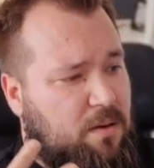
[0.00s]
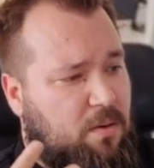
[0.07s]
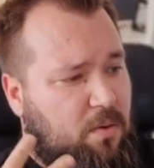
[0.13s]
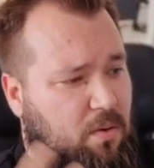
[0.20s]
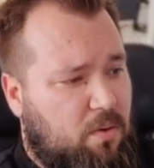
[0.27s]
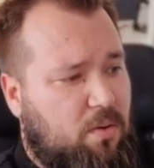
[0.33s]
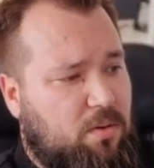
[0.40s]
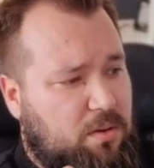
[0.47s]

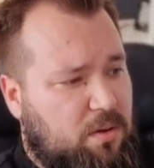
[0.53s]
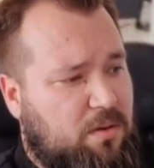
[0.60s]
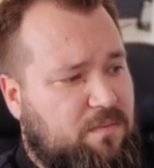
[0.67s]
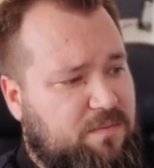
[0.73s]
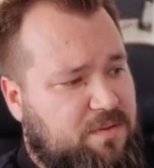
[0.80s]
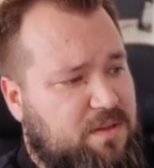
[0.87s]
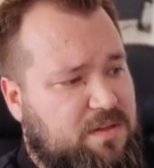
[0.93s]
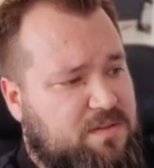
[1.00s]
all
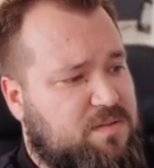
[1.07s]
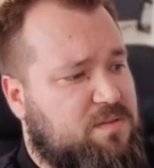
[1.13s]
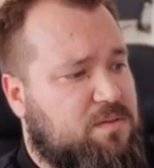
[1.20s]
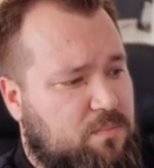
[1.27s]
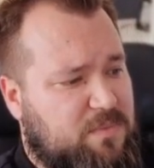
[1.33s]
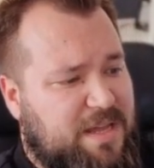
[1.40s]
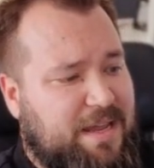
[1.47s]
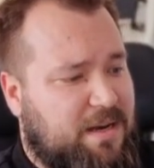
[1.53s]
of this
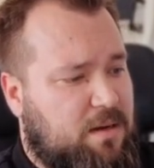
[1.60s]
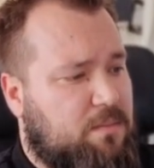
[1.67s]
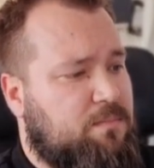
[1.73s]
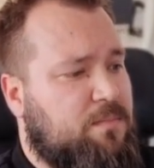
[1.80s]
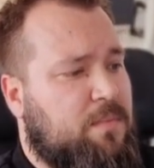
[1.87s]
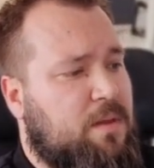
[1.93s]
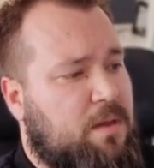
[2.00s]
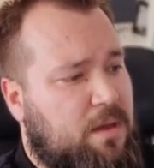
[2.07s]
data
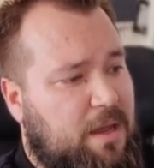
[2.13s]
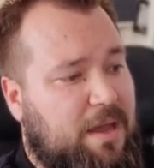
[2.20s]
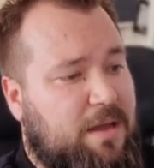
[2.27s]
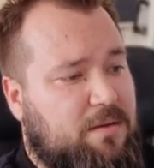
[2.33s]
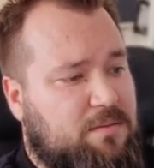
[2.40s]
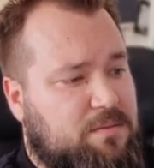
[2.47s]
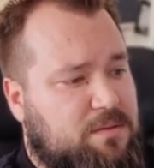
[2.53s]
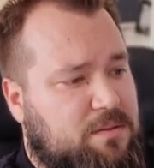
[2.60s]

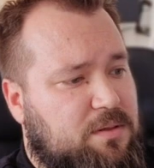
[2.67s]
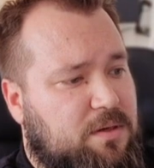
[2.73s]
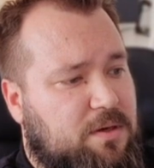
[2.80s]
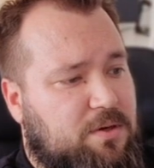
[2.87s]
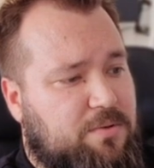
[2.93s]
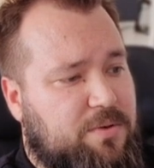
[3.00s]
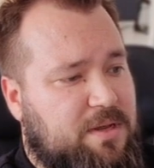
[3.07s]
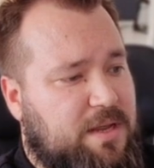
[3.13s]
and
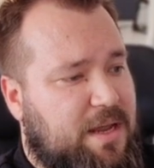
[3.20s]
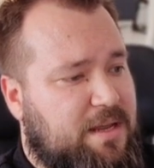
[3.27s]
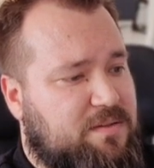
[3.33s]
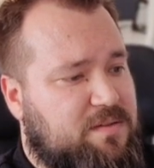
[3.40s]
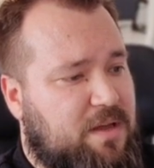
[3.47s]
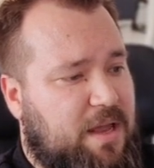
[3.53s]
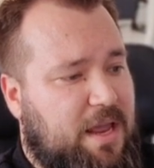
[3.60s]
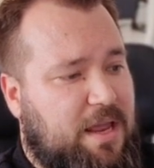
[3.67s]

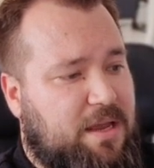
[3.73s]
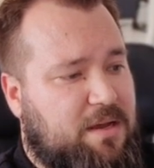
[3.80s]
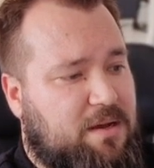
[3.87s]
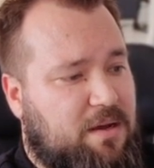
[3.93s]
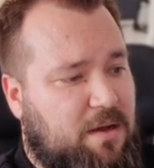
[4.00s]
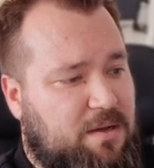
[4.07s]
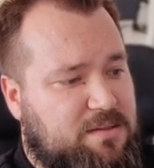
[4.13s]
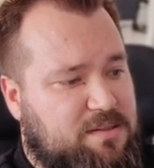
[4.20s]
create a
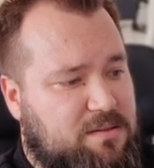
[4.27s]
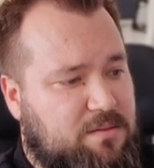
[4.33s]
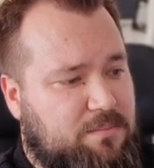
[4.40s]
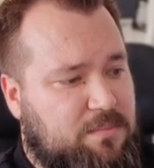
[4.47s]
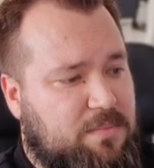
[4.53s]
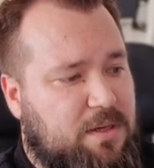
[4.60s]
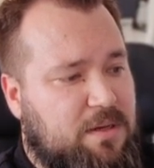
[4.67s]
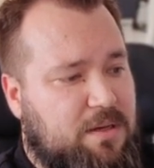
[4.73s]

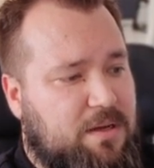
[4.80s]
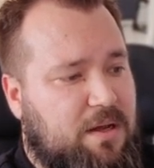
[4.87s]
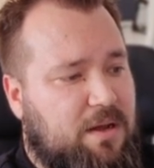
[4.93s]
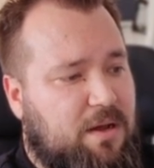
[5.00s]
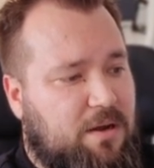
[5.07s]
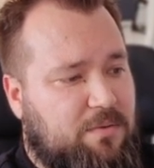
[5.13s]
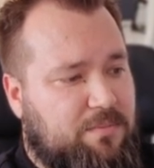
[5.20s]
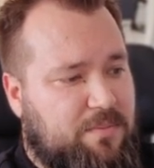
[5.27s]
custom
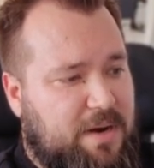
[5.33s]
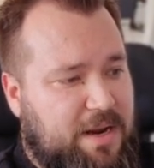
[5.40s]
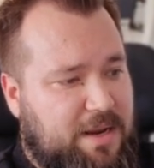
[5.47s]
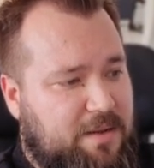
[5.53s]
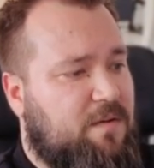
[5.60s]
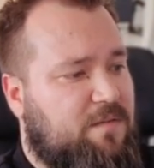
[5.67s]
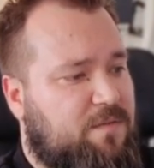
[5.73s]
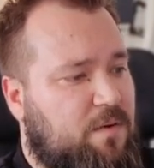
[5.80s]

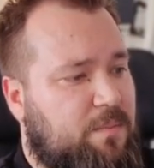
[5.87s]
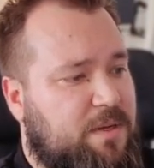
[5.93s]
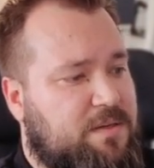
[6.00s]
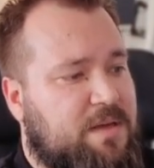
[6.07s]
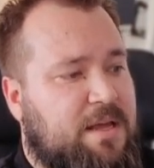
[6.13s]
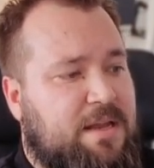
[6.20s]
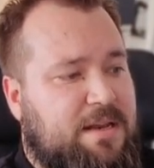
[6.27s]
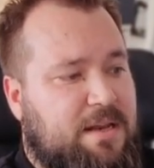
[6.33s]
array from it.
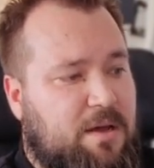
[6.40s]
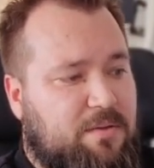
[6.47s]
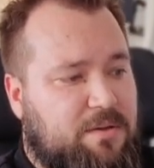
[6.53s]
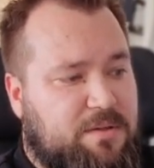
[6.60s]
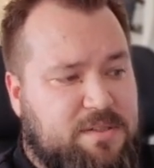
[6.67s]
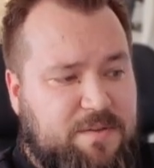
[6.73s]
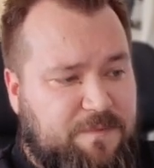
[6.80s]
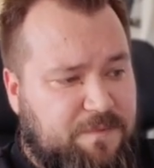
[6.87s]
Now, there
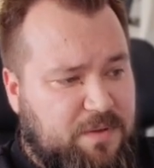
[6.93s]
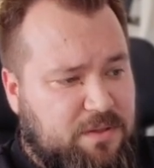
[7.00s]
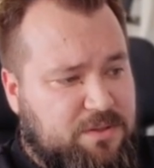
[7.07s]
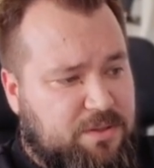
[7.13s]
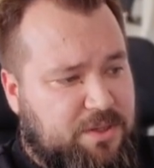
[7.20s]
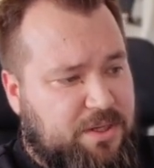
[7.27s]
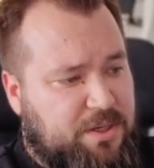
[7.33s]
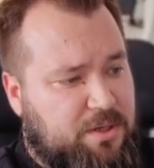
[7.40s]
is a
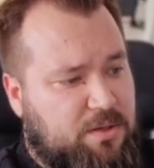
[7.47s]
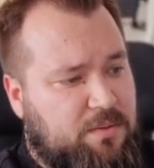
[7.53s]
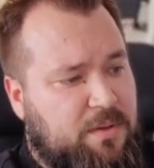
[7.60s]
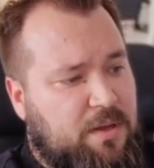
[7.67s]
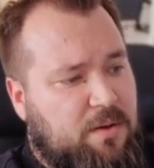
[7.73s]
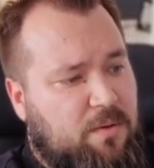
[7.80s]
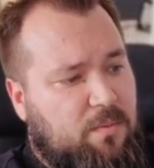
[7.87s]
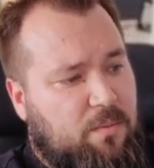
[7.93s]
filter here
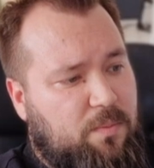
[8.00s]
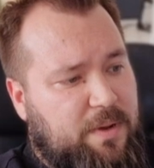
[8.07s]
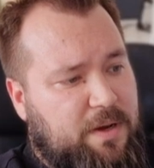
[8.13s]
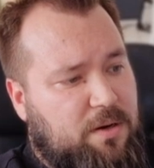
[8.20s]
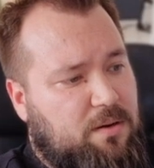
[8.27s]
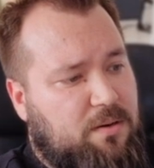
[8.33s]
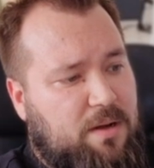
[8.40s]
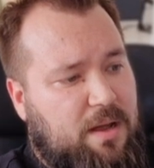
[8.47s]

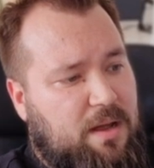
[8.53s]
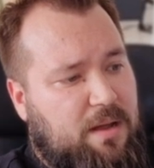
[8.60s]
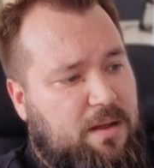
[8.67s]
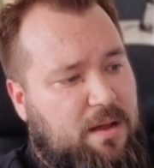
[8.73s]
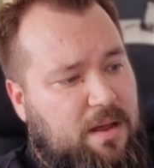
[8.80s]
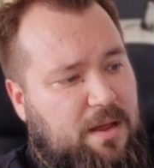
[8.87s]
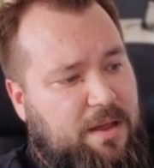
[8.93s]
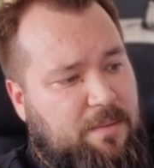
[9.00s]
where
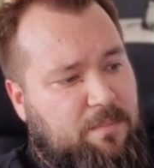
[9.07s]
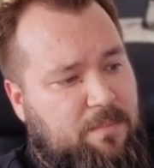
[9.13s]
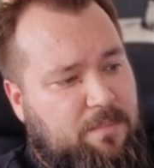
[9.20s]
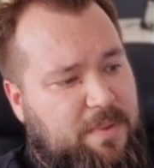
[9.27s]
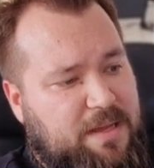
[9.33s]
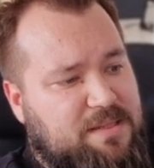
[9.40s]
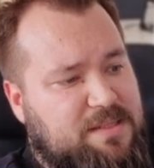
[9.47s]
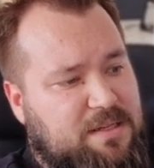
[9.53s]
I am
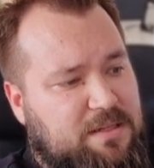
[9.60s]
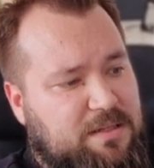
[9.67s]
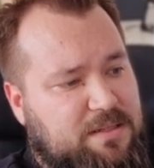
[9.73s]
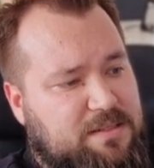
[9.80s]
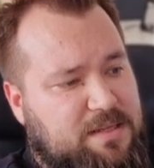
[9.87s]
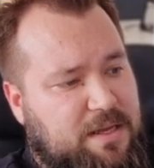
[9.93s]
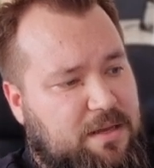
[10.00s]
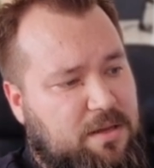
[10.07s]
basically
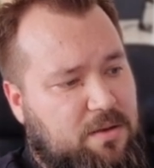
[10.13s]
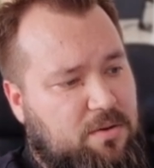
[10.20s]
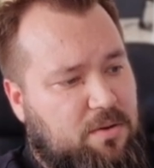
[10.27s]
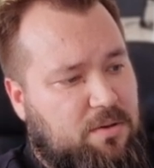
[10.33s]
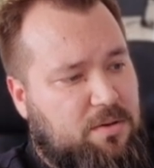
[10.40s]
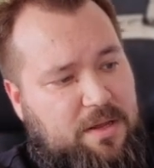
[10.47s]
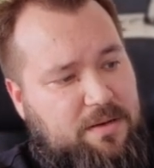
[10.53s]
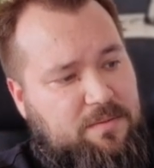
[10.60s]
taking
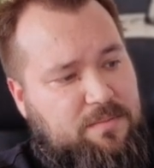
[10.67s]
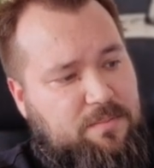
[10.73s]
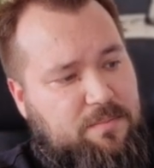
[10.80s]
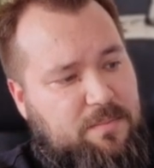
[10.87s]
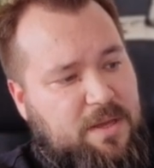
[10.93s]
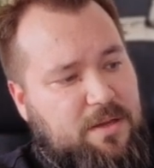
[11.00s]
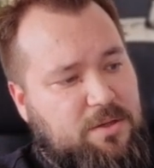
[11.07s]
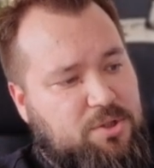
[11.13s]
on and
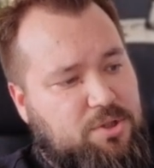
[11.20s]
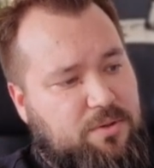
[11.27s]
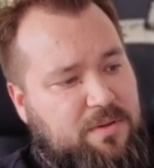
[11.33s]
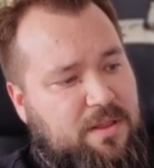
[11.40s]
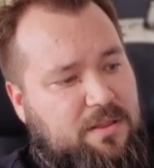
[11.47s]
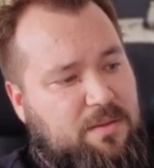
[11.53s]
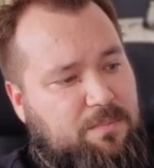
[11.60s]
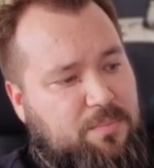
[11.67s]
making sure
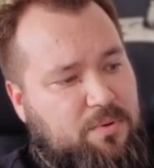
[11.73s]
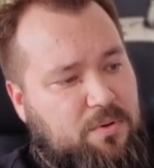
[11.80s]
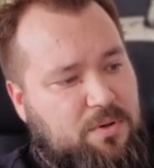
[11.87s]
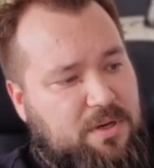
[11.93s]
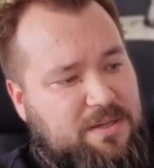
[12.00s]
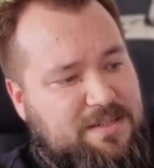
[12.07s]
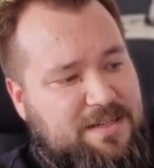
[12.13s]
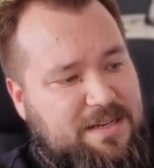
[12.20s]
that the
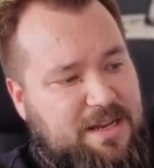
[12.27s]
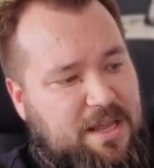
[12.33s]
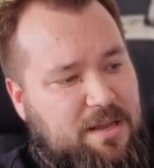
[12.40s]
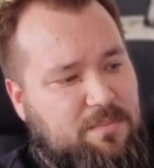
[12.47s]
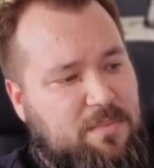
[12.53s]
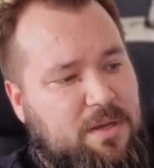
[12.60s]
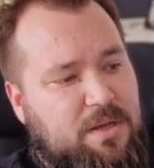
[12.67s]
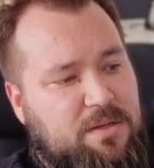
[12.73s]
product
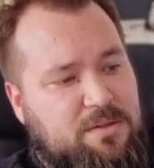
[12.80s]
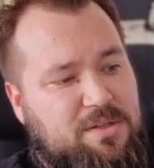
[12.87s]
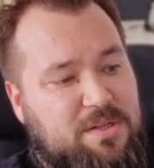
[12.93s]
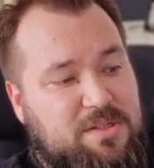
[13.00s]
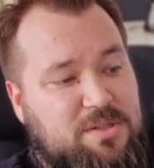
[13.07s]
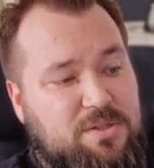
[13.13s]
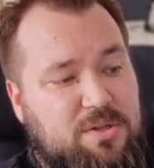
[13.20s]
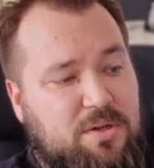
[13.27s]
name
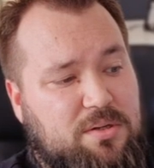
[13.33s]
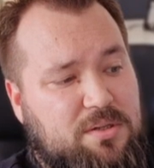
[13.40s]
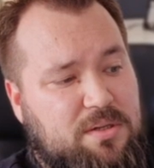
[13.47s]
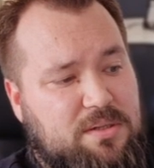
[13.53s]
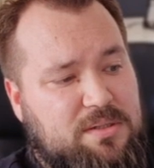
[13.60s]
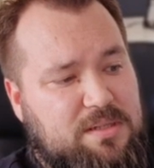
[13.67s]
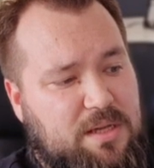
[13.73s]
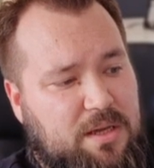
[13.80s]
does not
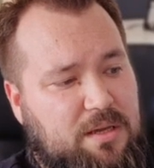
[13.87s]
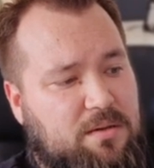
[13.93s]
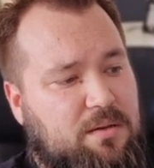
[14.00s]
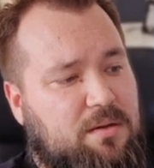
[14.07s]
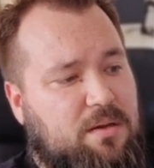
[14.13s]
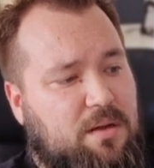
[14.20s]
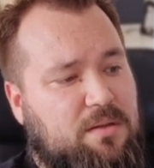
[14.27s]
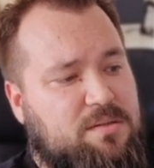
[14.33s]
contain
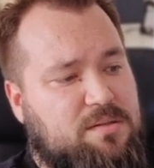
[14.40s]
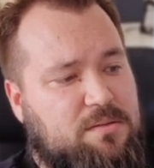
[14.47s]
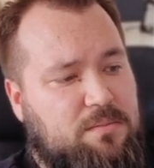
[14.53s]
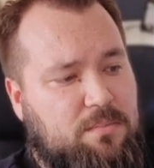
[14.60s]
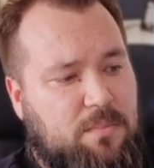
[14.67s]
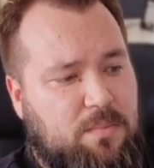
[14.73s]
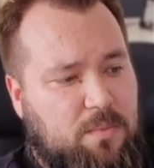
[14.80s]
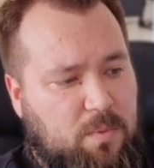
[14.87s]

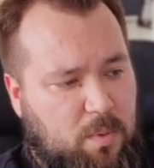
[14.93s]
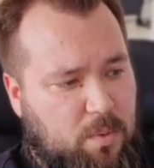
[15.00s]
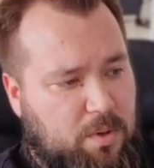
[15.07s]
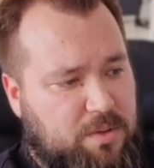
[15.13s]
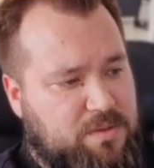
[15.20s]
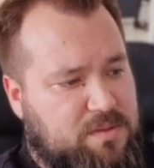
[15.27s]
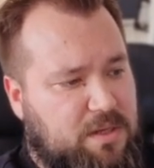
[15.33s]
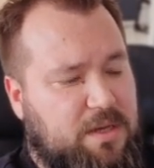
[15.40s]
custom
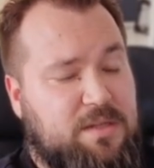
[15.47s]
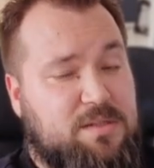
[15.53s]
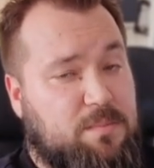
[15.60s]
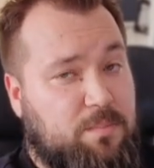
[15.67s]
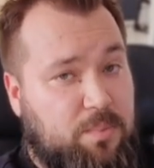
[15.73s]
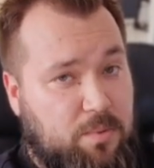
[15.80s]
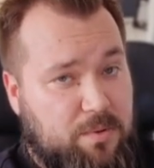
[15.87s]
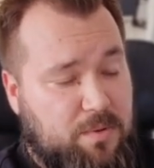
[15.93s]
works. And it's
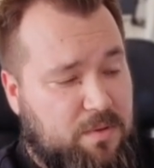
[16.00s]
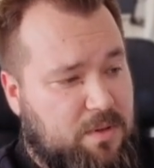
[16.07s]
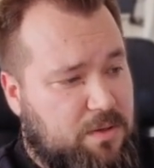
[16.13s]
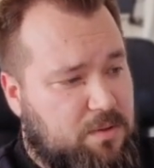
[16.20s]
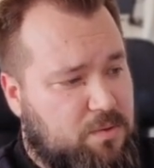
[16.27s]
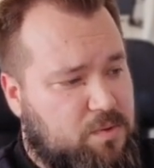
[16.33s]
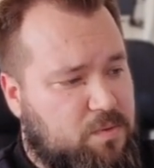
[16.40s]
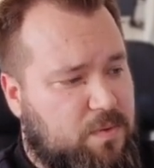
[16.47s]
important that
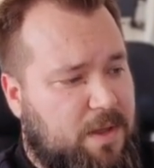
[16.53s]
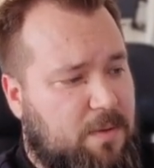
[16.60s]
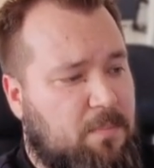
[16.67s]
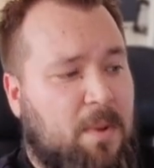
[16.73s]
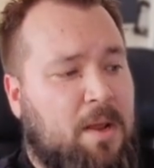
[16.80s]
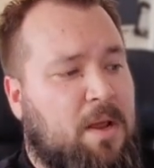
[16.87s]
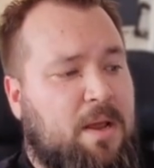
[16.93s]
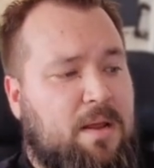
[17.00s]
you do that.
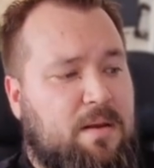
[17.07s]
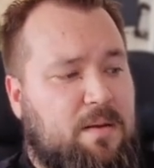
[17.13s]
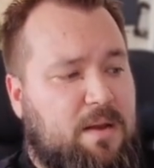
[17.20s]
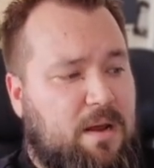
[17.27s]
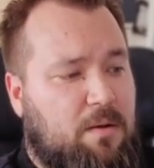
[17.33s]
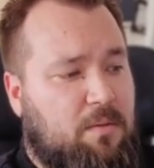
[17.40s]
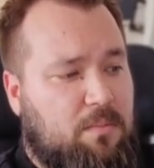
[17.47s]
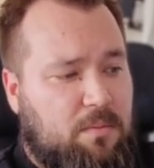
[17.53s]

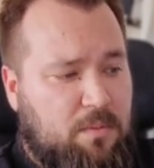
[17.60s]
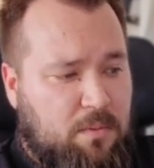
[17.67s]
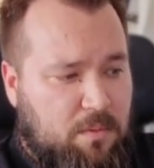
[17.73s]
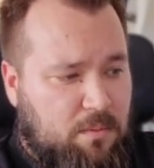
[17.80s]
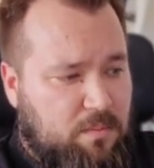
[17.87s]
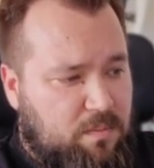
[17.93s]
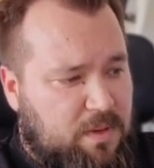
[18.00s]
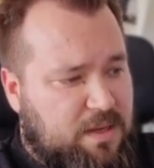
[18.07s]
Now,
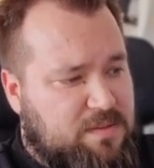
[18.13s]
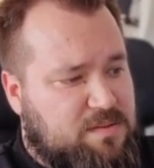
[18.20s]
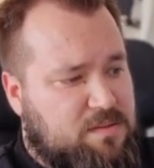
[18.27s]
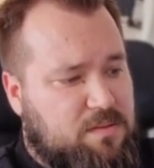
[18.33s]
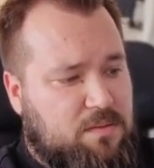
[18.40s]
next,